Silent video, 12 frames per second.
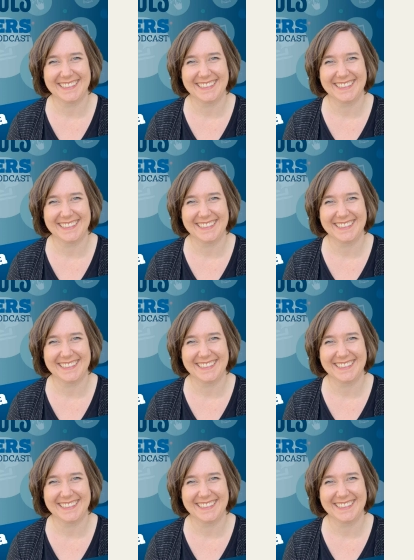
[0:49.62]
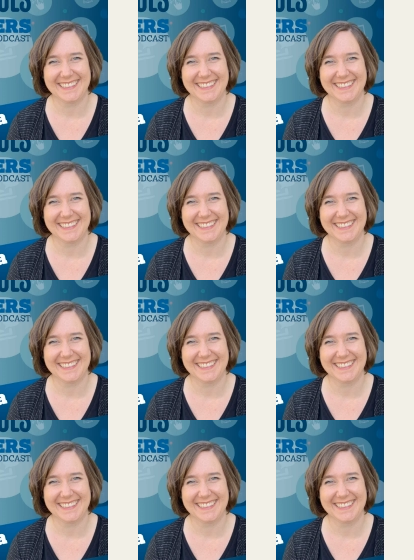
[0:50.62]

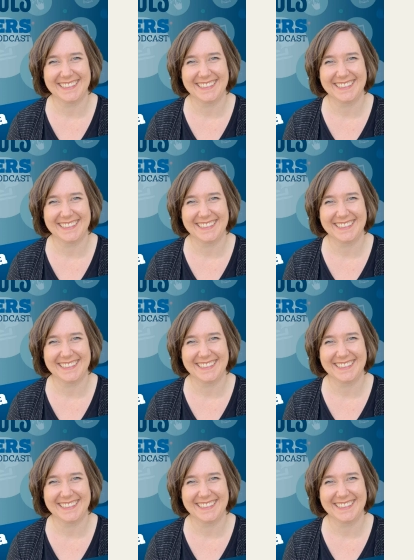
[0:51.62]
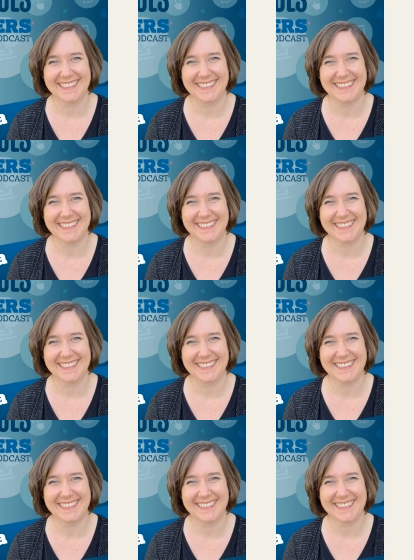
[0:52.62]

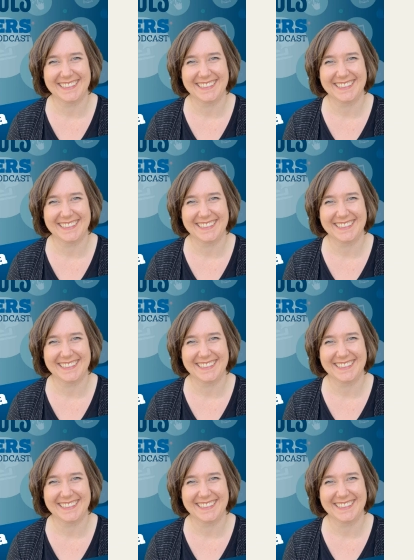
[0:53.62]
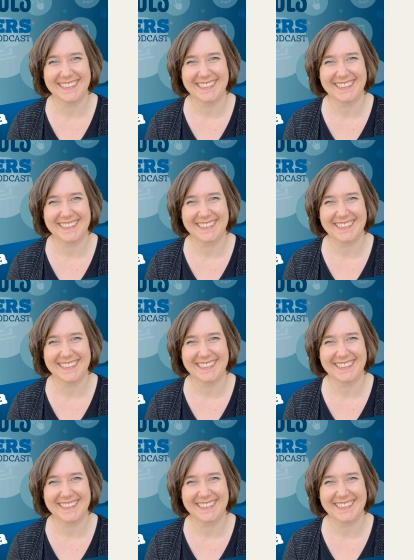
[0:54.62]

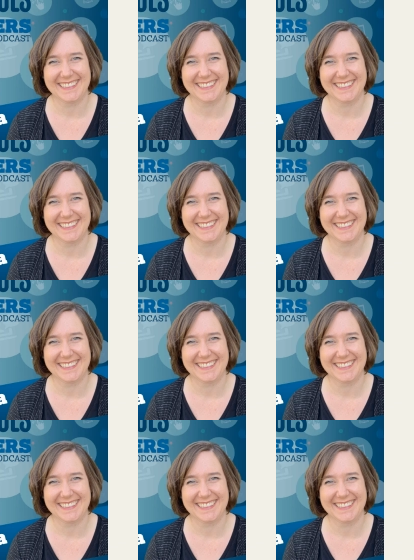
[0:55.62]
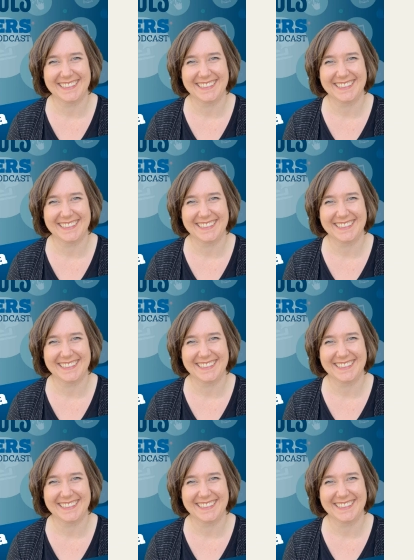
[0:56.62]
[no speech]